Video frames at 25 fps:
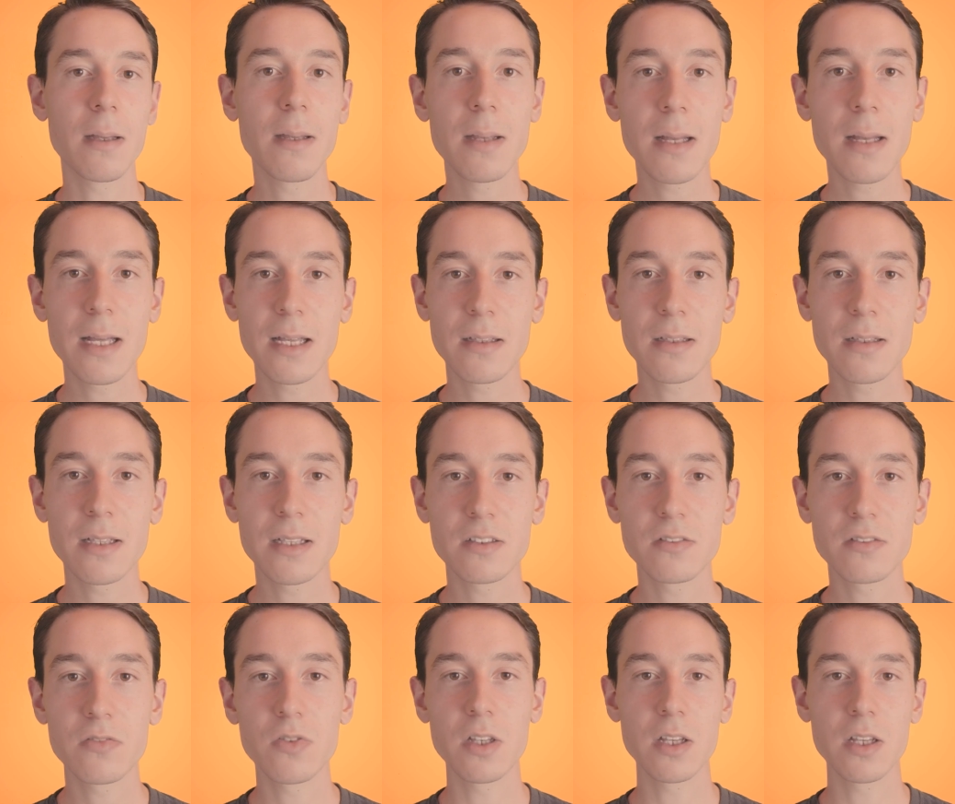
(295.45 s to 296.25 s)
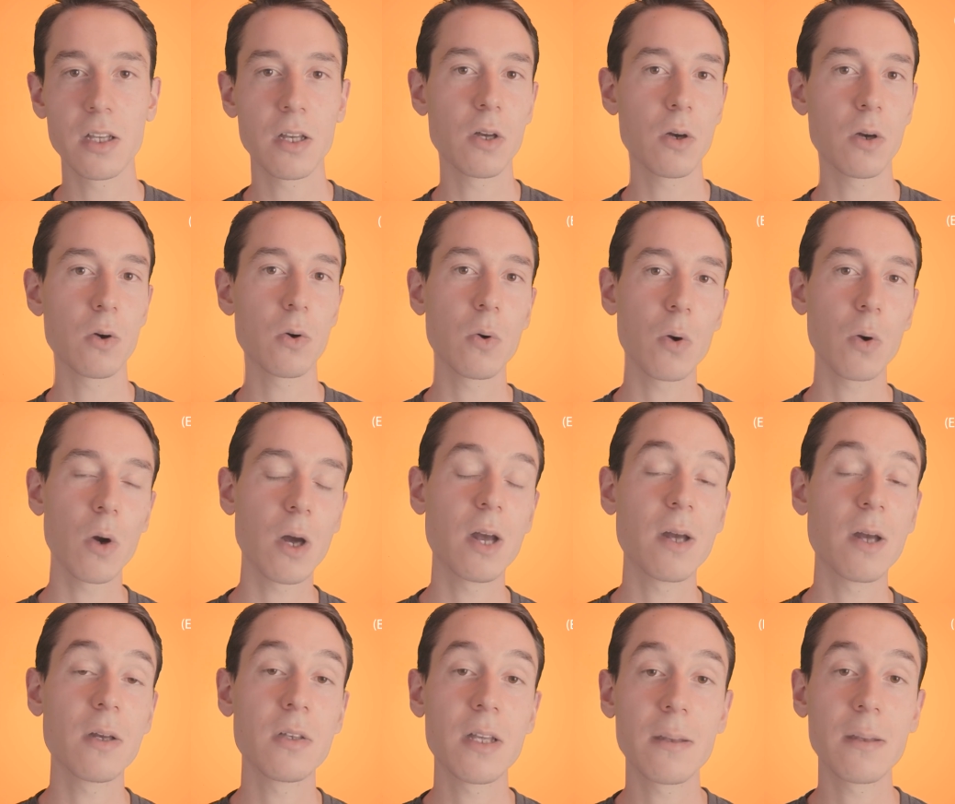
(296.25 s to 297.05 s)
In this video,
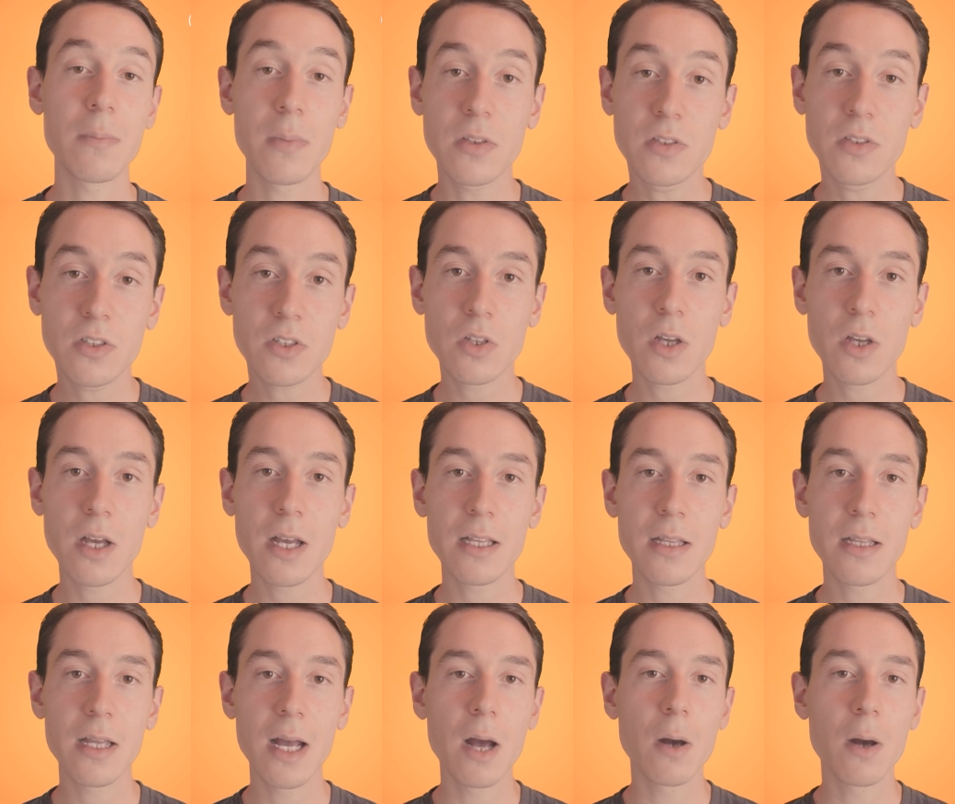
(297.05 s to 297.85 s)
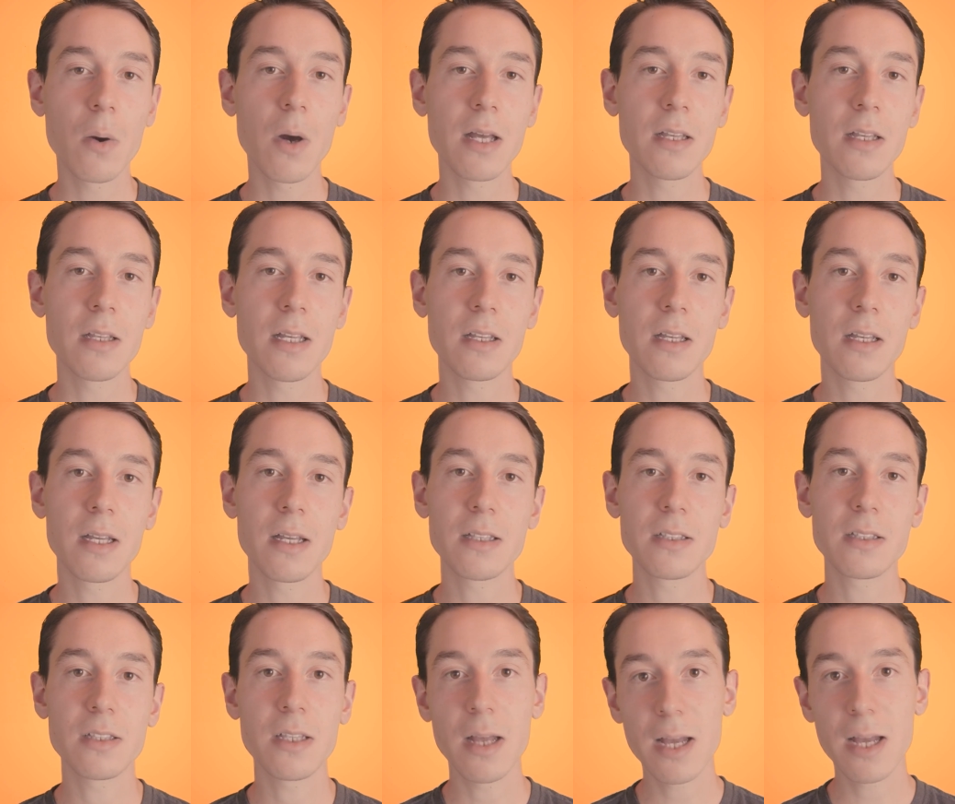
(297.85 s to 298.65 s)
I'll demonstrate how I did
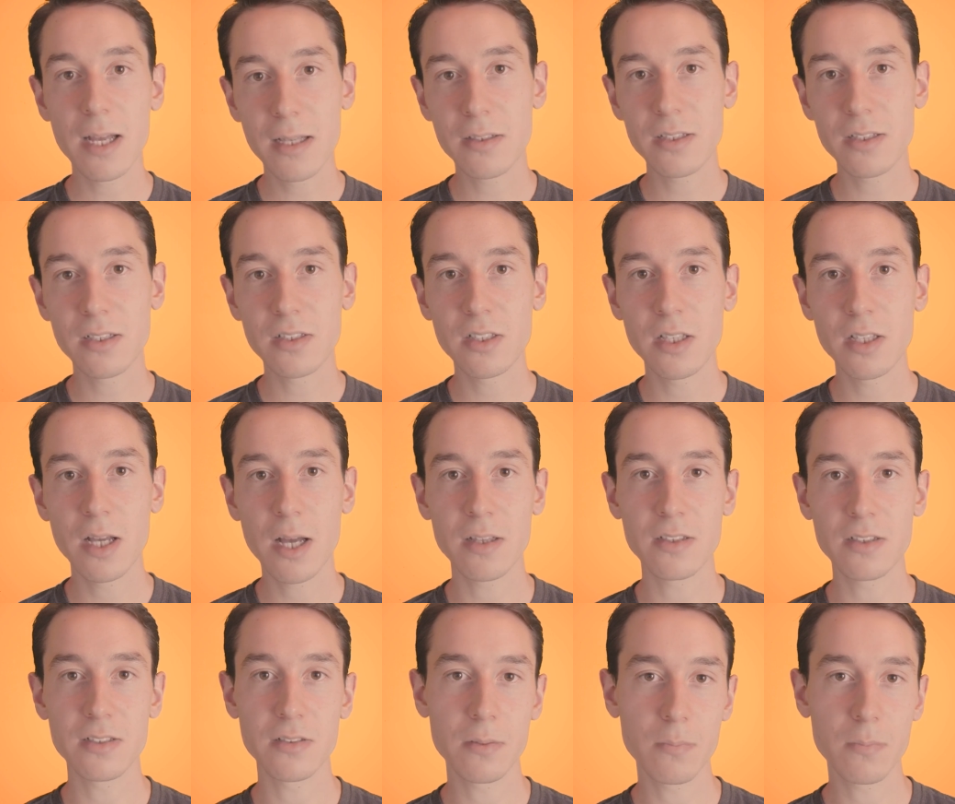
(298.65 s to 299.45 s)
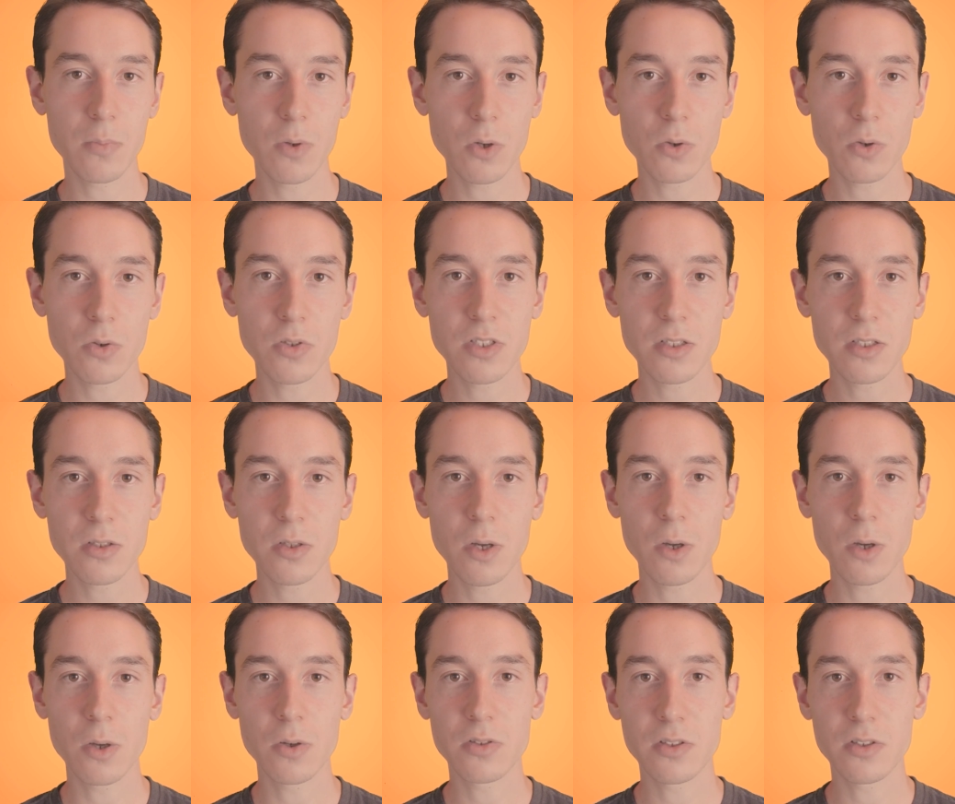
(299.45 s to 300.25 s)
it and discuss the pros and
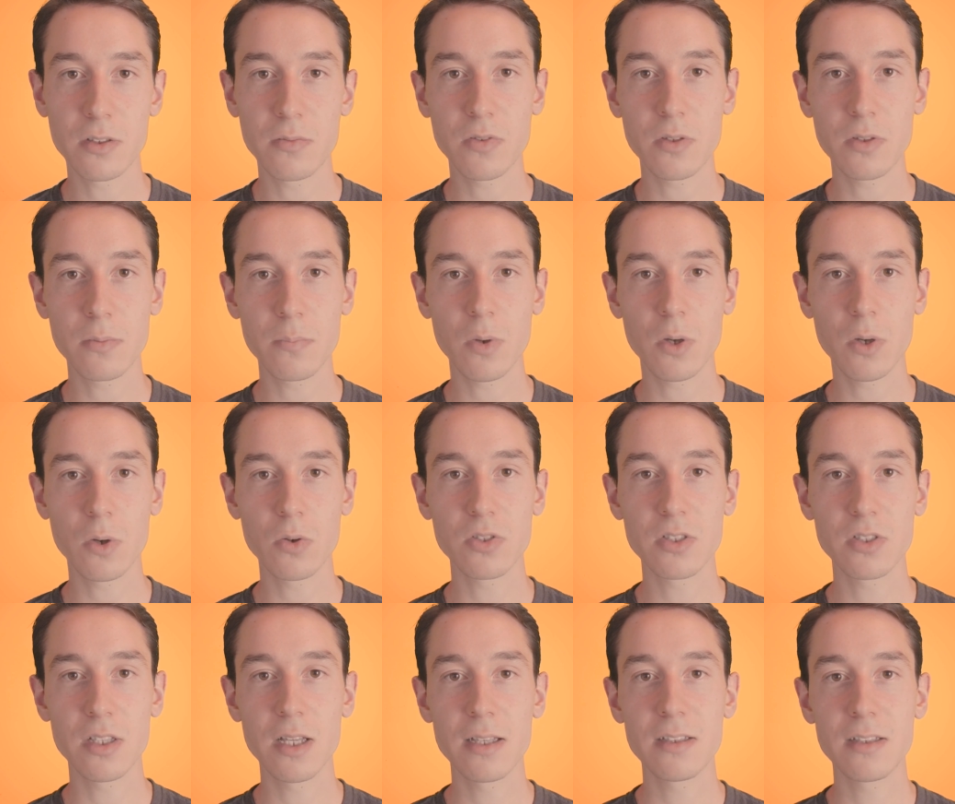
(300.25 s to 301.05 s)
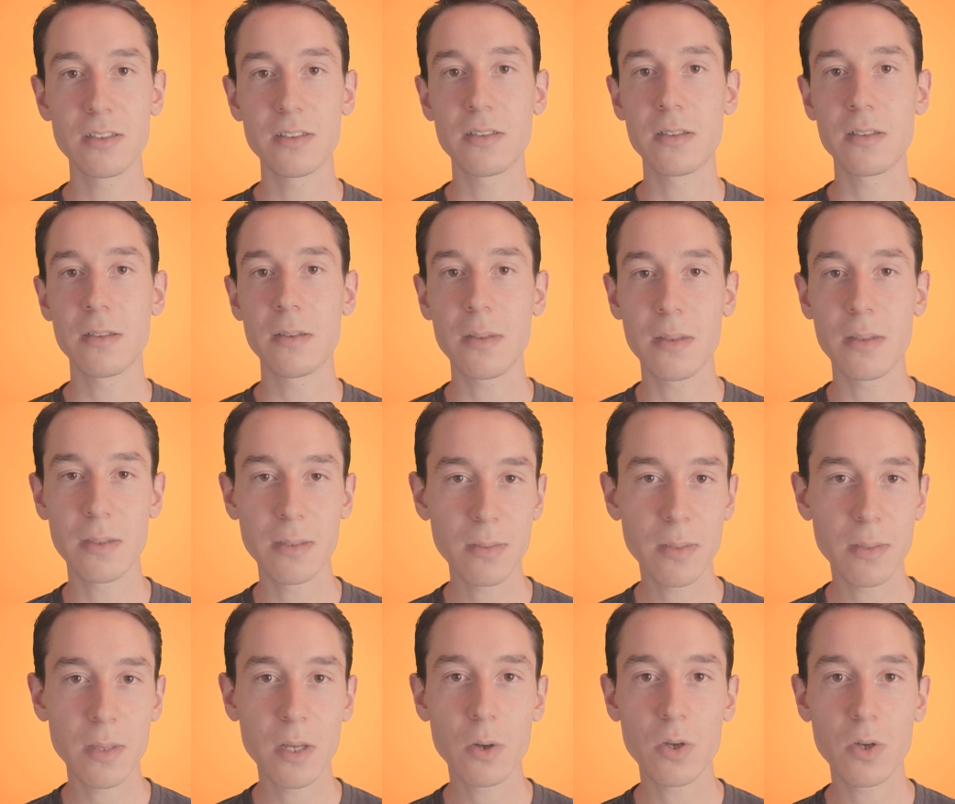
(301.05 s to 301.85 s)
cons of the process.
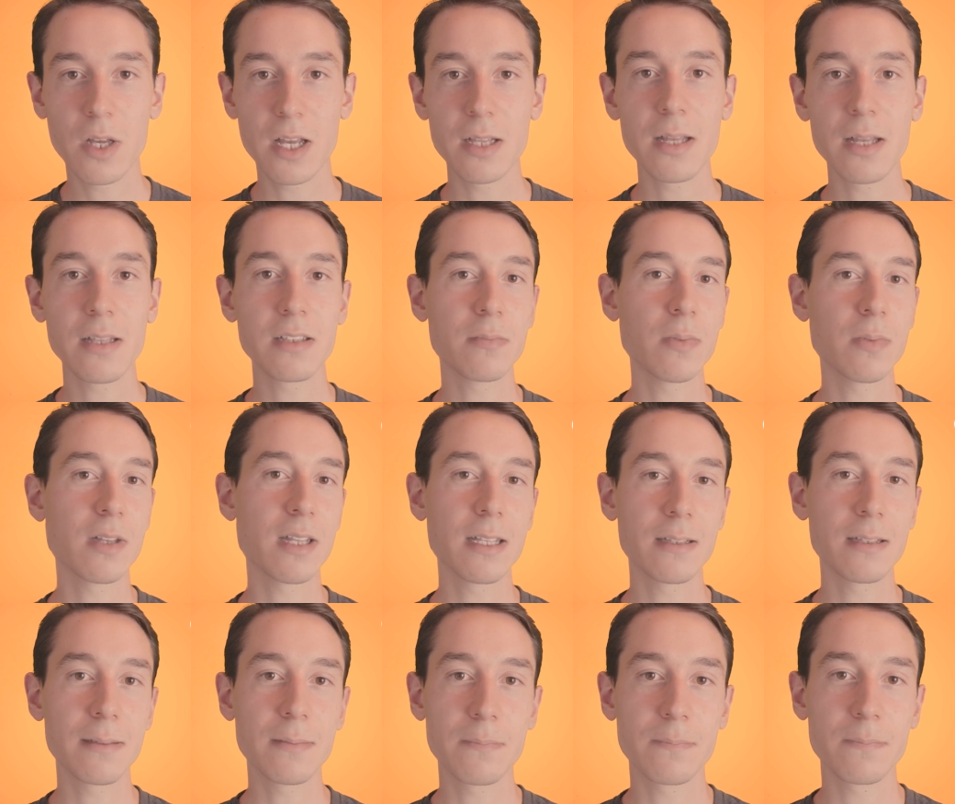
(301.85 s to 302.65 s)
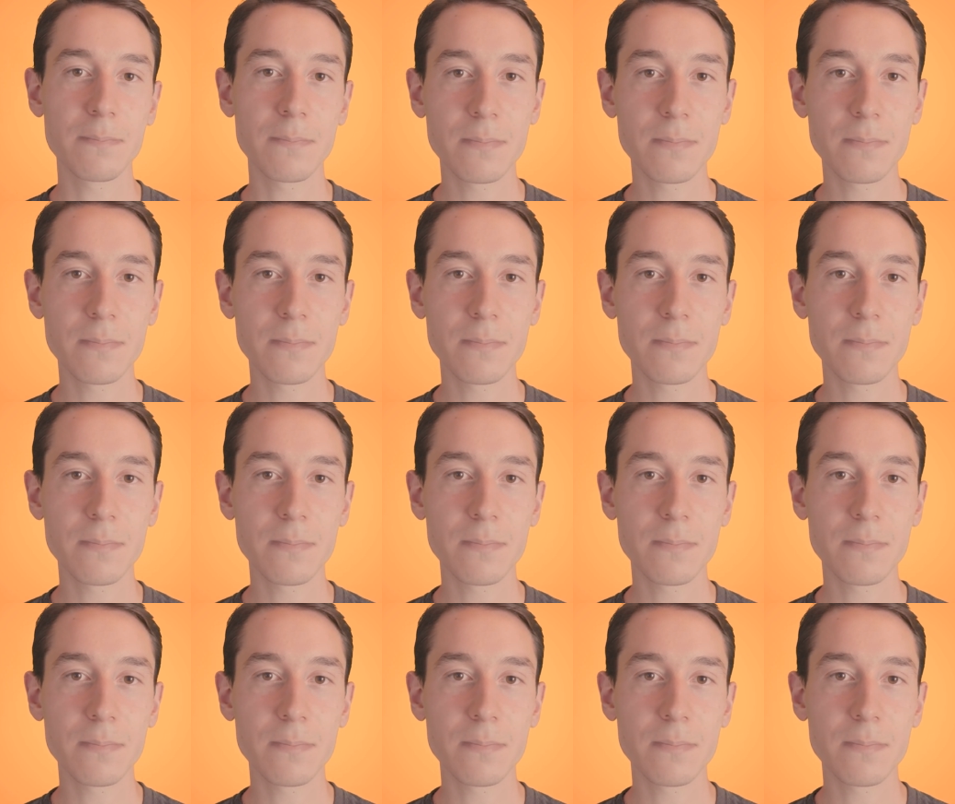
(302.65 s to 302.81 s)
Okay, let's begin.